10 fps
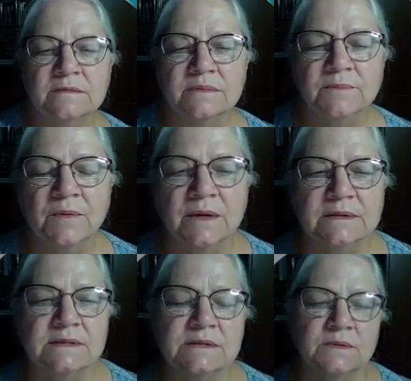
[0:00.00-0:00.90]

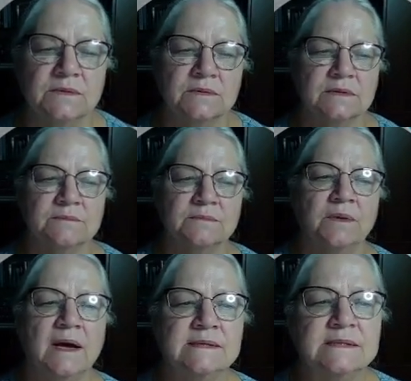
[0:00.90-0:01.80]
purports or
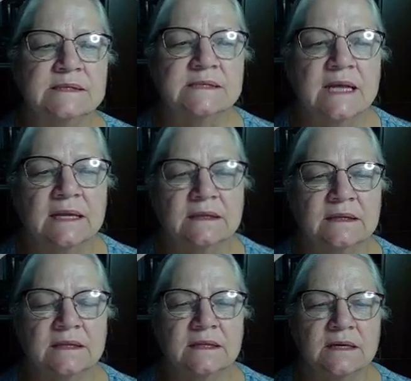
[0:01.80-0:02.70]
posits that
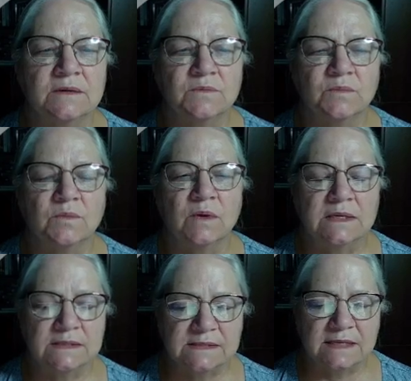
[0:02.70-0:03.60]
there
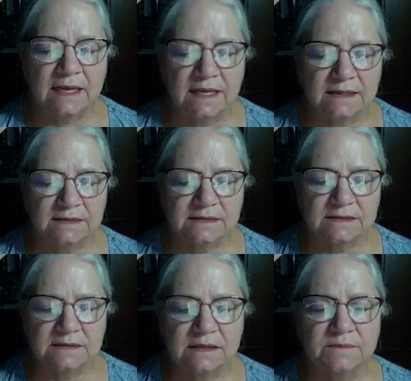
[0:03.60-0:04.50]
was a
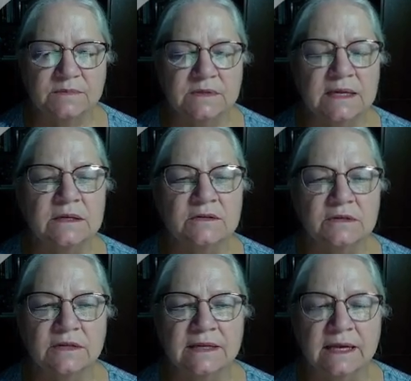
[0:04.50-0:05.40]

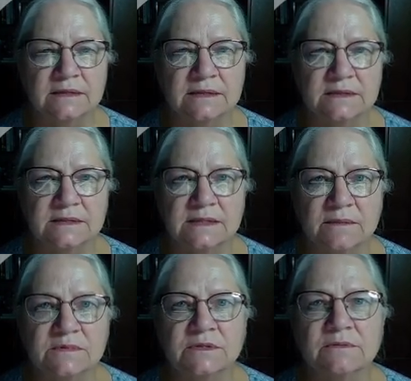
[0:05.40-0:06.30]
interconnected
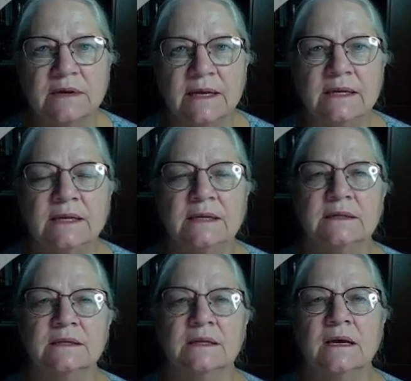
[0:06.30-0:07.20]

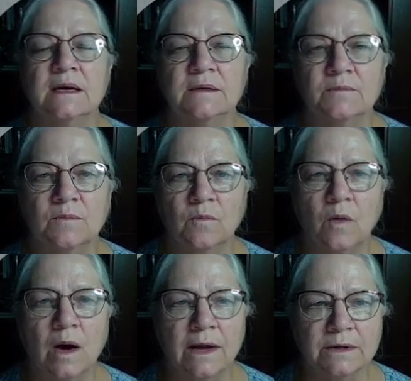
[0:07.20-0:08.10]
subterranean
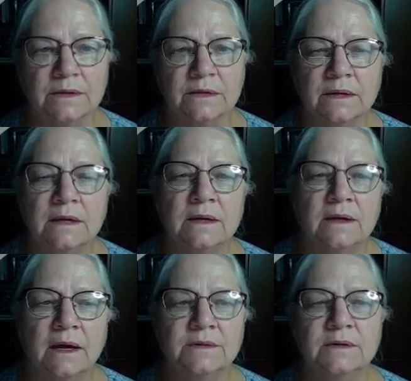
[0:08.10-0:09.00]
water
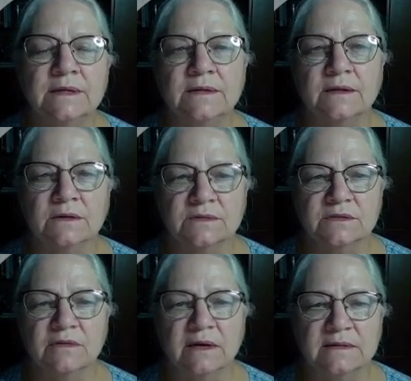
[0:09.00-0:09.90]
underneath the
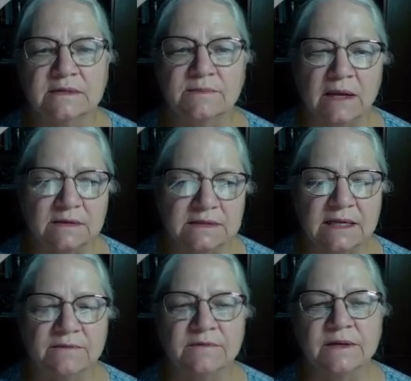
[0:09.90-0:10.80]
Earth's crust, about
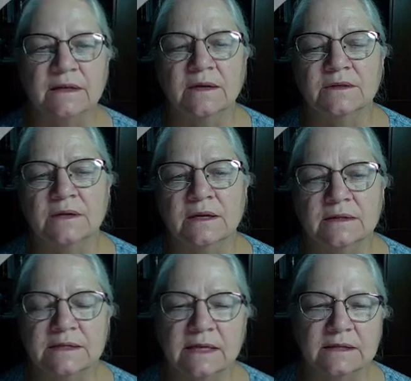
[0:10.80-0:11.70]

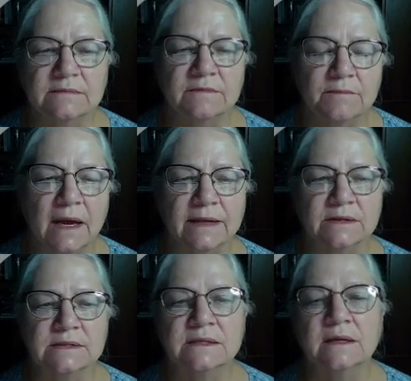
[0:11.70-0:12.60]
10
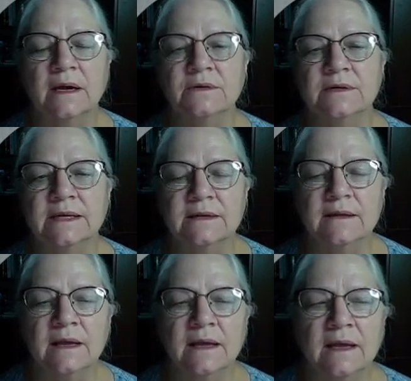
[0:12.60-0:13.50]
miles underneath,
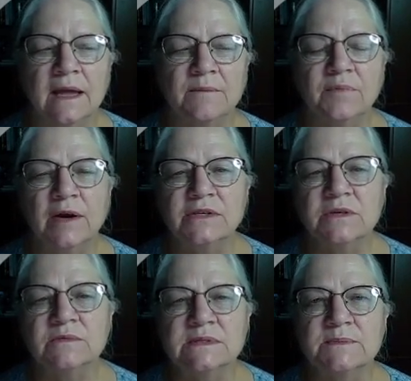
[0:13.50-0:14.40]
and
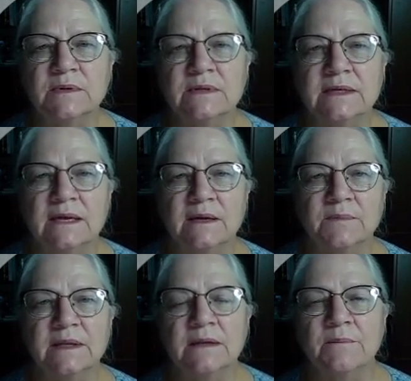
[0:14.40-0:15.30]
pressure was building
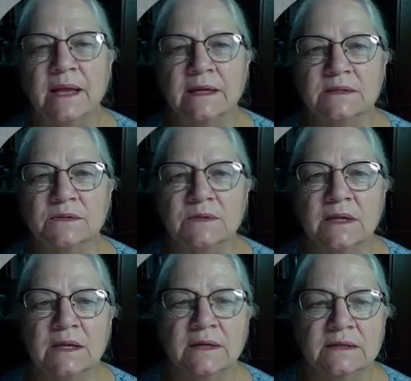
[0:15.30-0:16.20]
up in the mantle
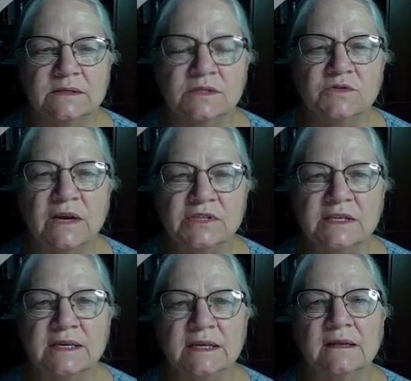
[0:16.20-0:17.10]
and
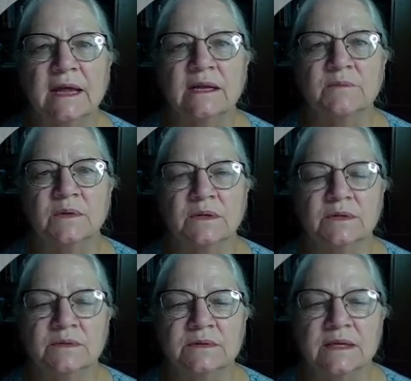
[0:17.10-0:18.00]
stretching it like a
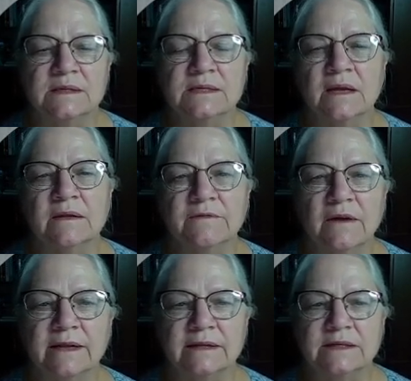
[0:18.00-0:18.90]
balloon until it
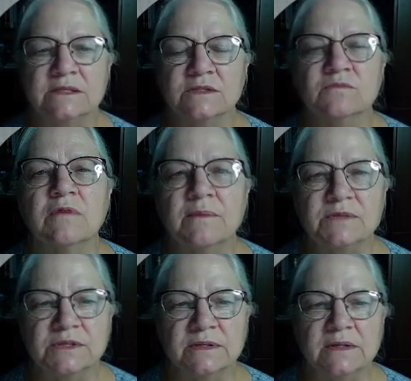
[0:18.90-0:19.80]
finally just
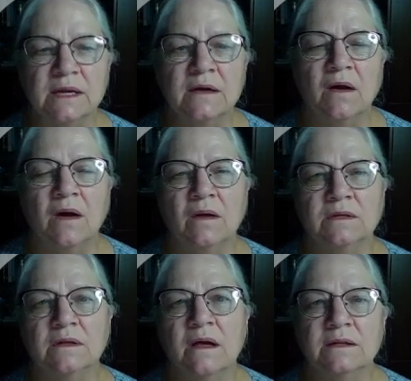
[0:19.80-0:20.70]
ruptured all
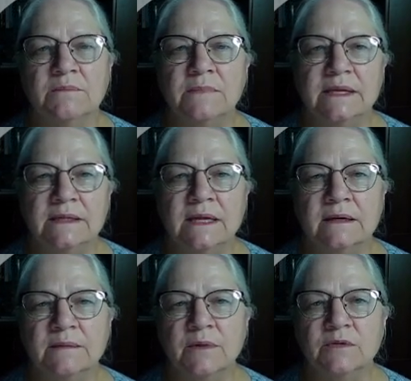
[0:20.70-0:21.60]
along the
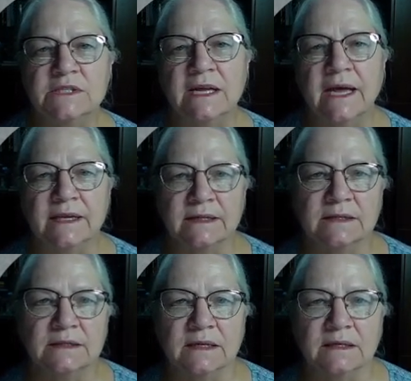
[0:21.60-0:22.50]

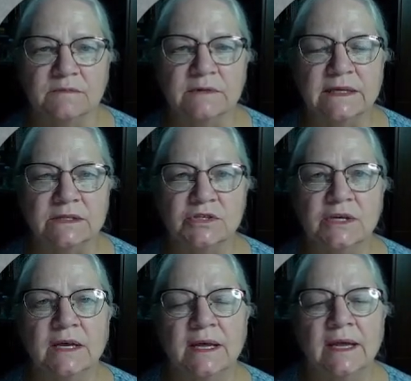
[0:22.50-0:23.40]
mid-oceanic
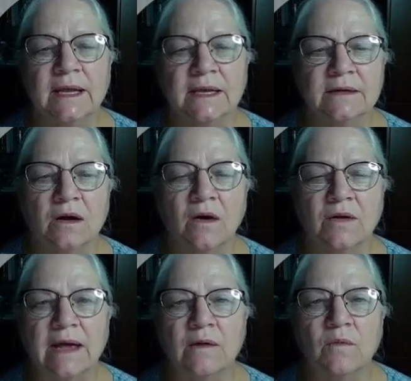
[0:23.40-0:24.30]
ridge, and
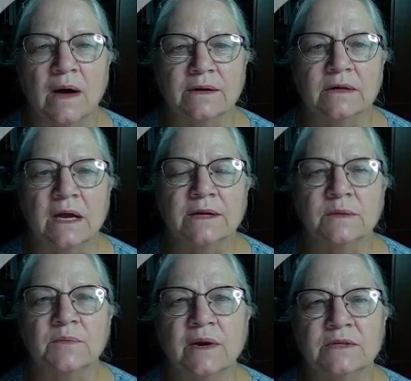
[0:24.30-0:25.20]
all that water
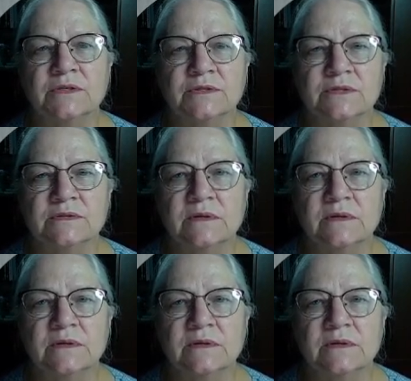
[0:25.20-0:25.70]
under pressure